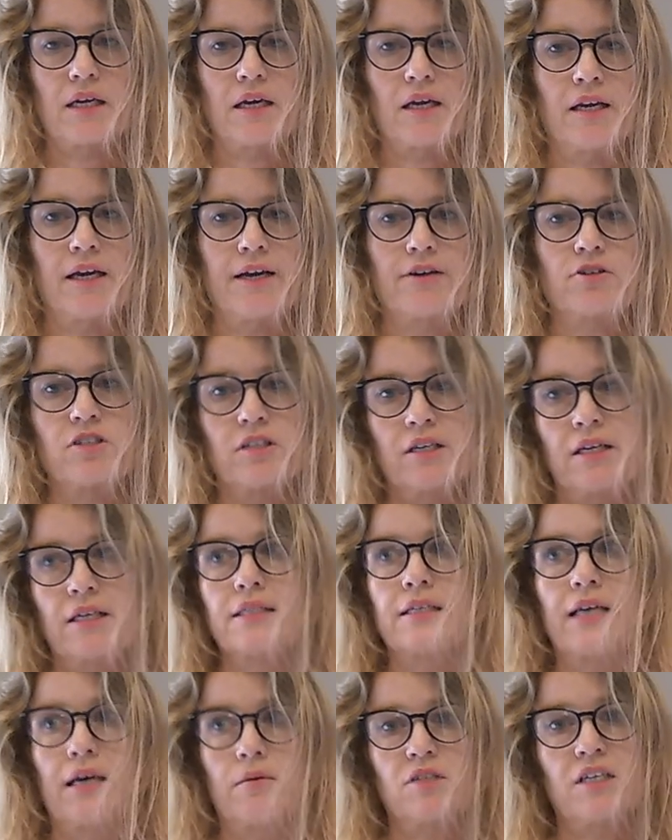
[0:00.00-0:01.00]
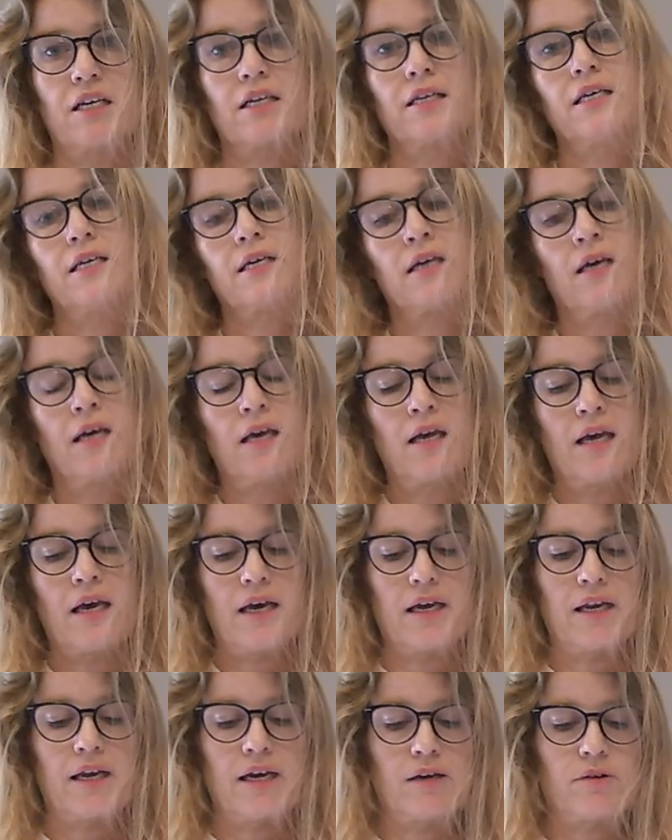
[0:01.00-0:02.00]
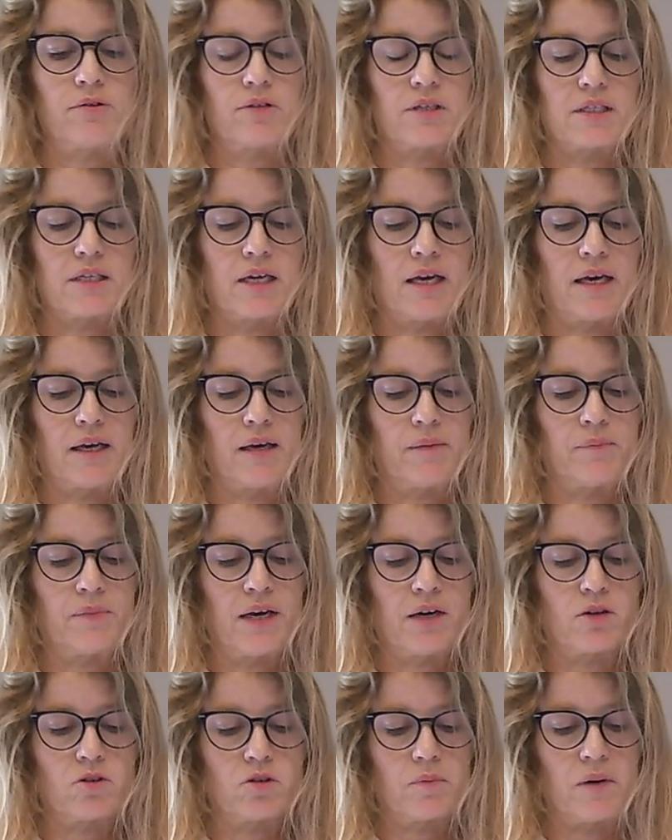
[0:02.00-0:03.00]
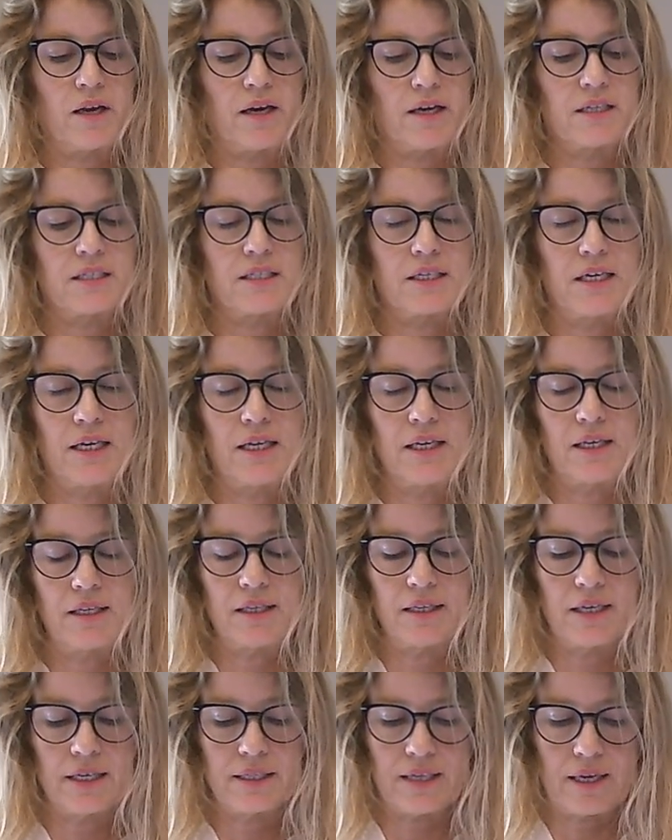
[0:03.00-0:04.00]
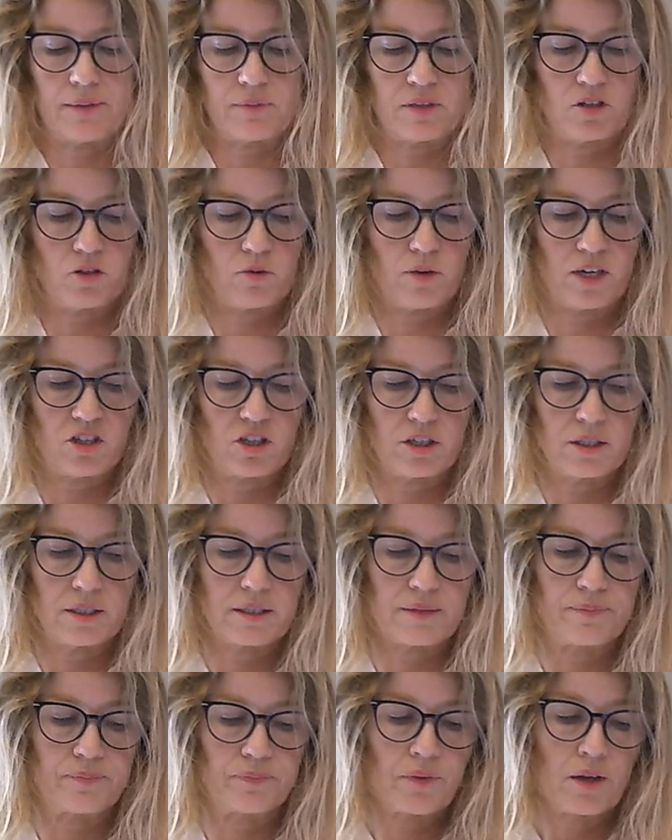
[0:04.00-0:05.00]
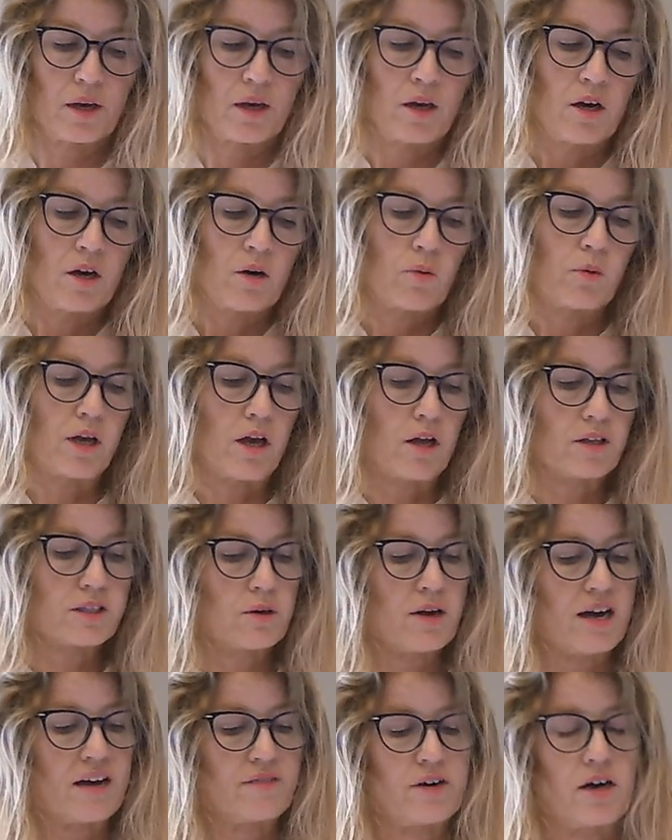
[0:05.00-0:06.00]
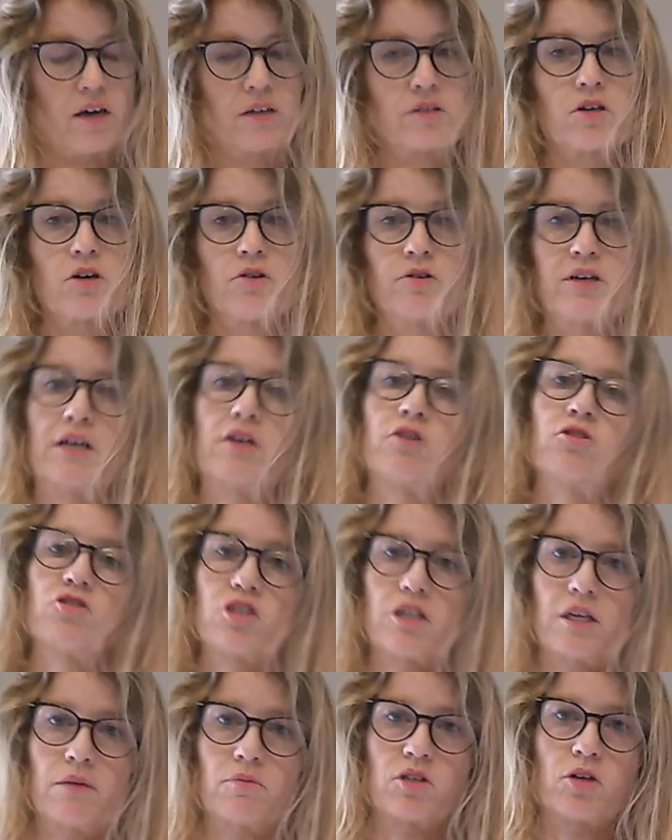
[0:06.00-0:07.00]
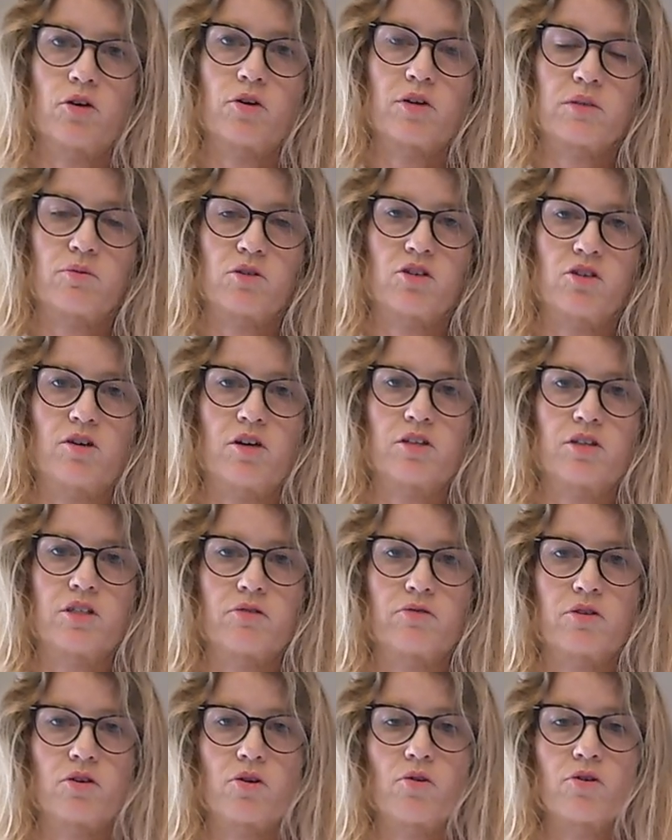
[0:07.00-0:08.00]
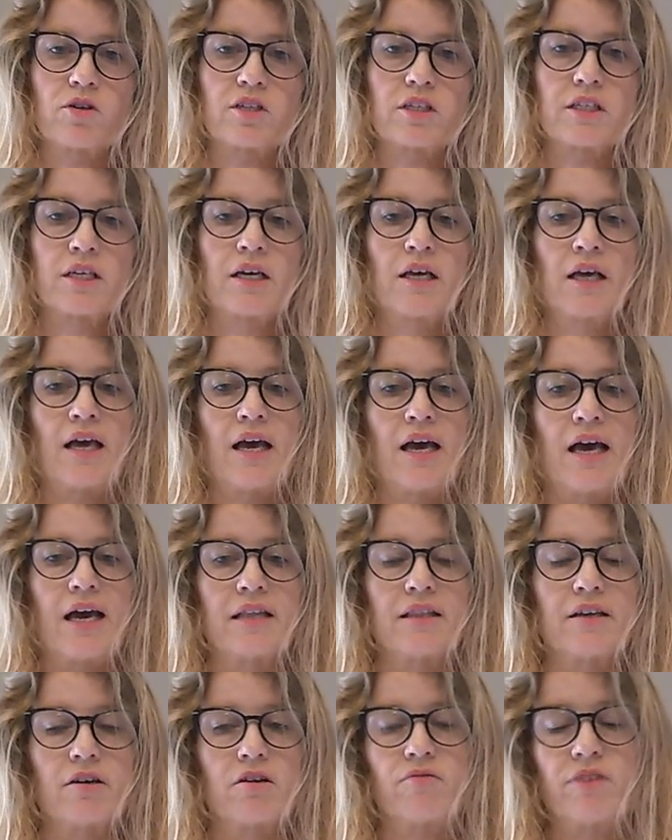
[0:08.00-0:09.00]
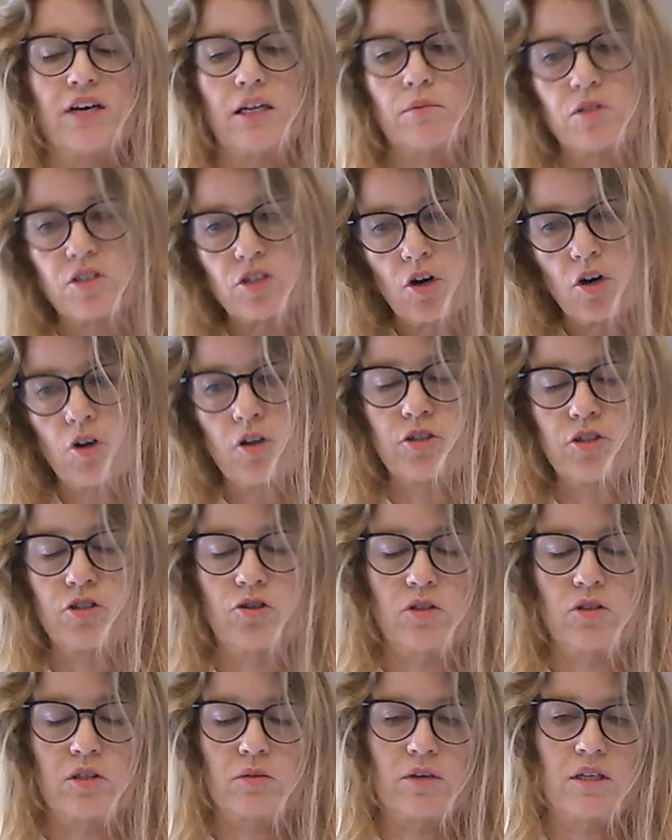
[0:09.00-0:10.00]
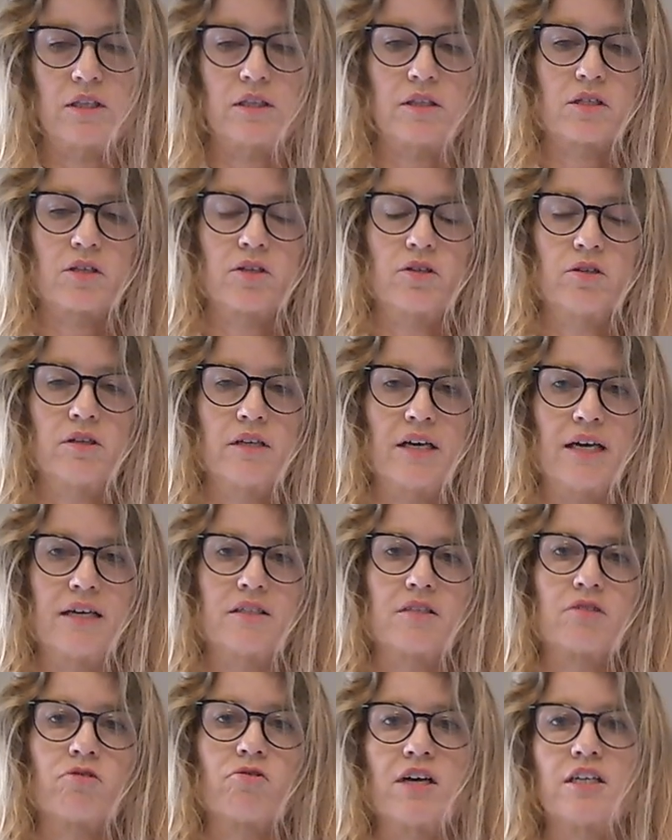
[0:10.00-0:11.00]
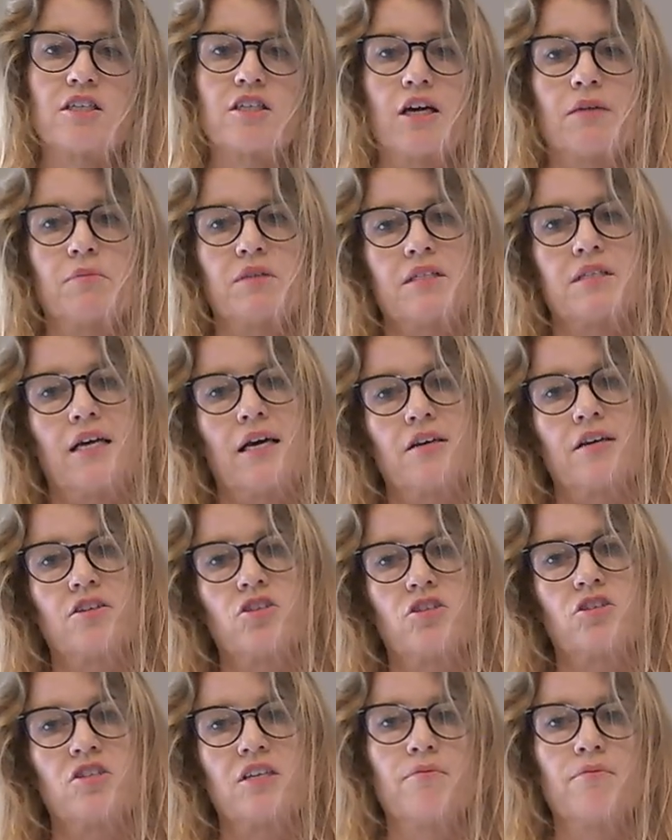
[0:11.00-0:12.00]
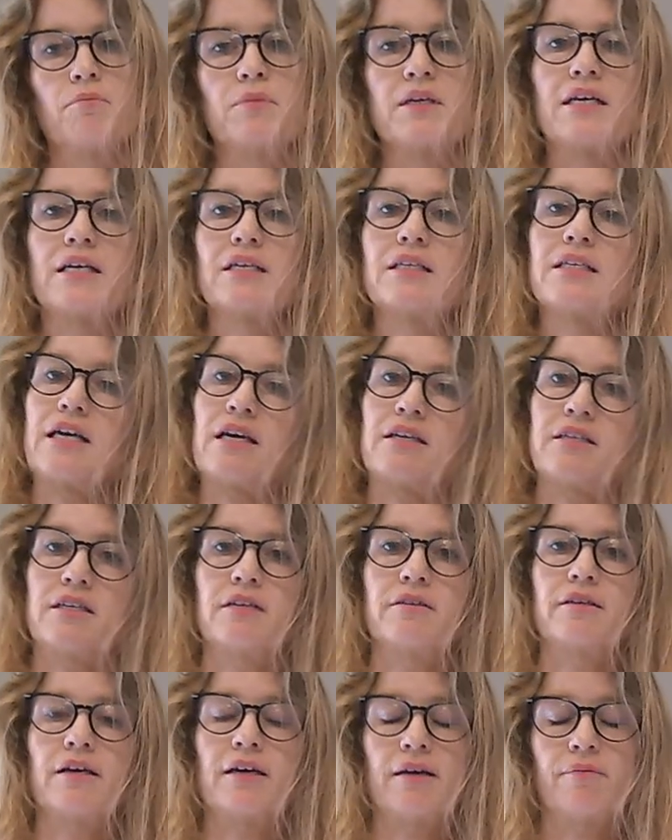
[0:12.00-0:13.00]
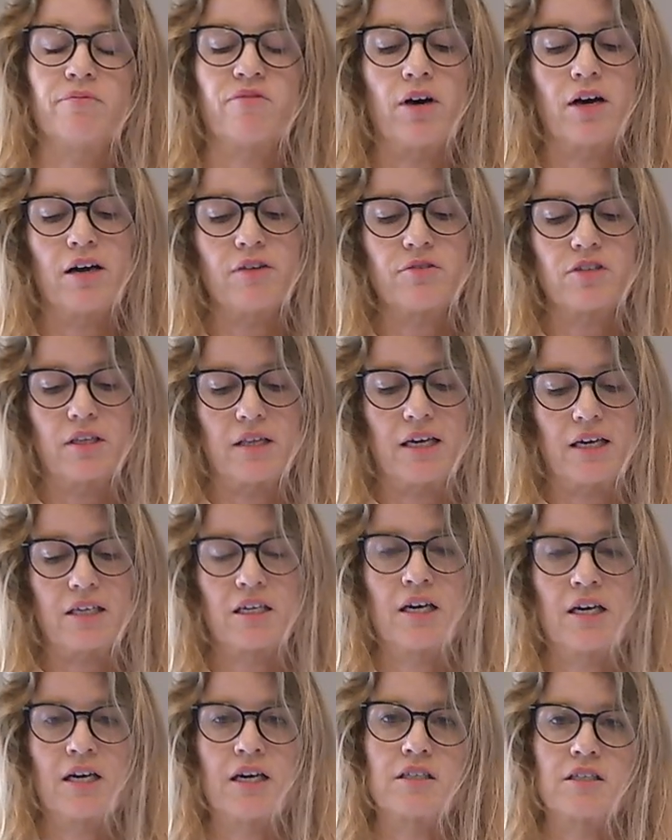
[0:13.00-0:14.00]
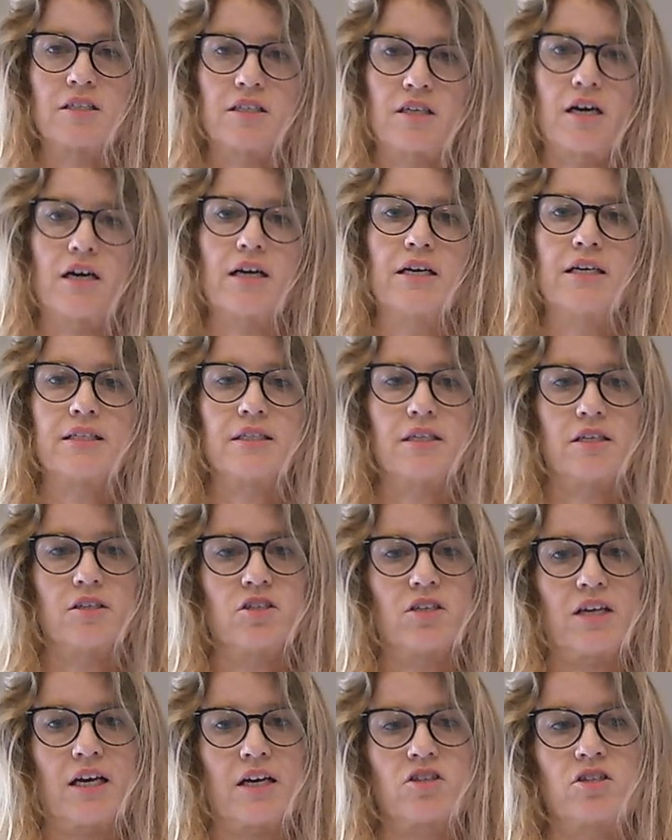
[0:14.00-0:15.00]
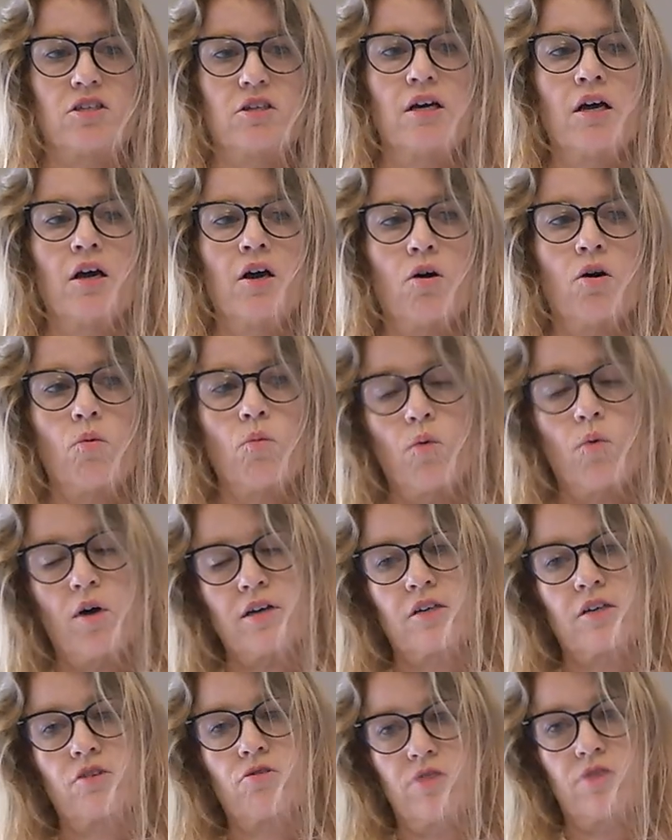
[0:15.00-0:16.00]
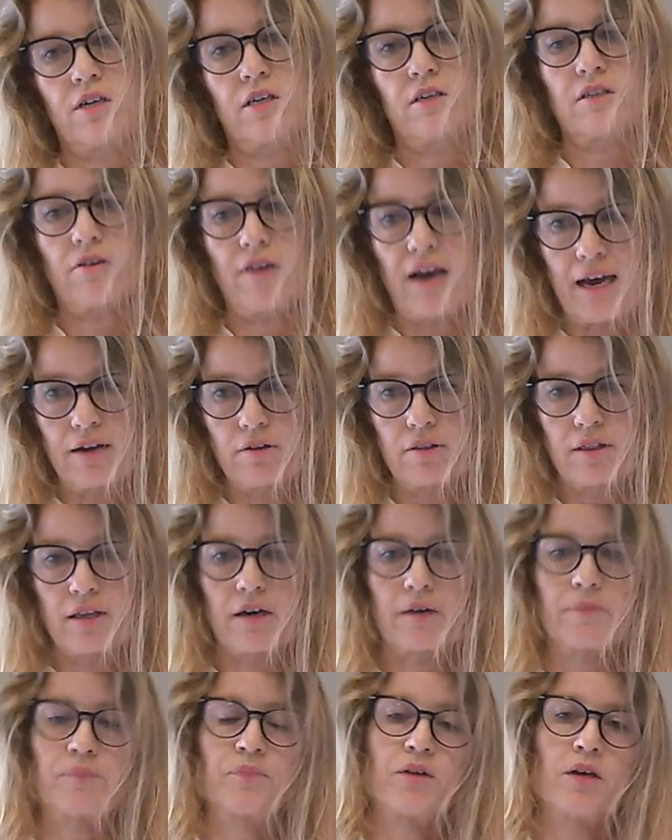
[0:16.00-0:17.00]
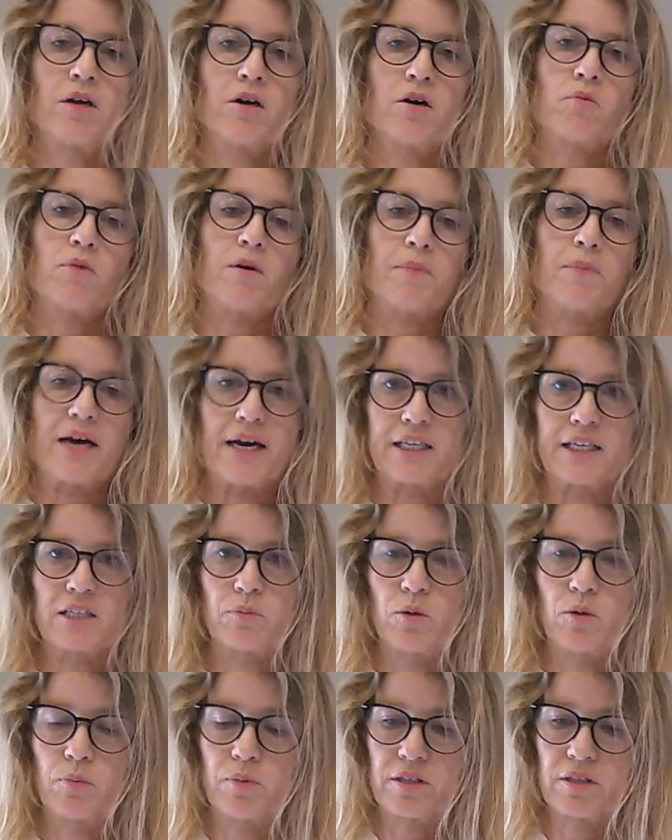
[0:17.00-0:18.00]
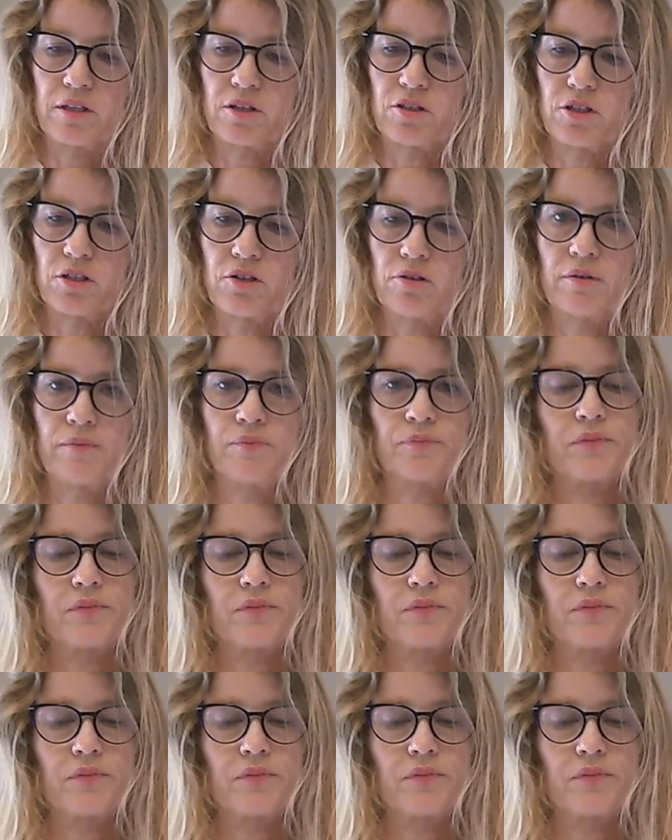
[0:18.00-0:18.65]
and how to exam technique and how to apply it in exam situations. We also have ongoing lunchtime talks, which are also recorded, and they're available to all students within the school. And it's a great time in second year to even begin to getting involved in that, to start listening to actually what careers are out there, what past pupils are doing,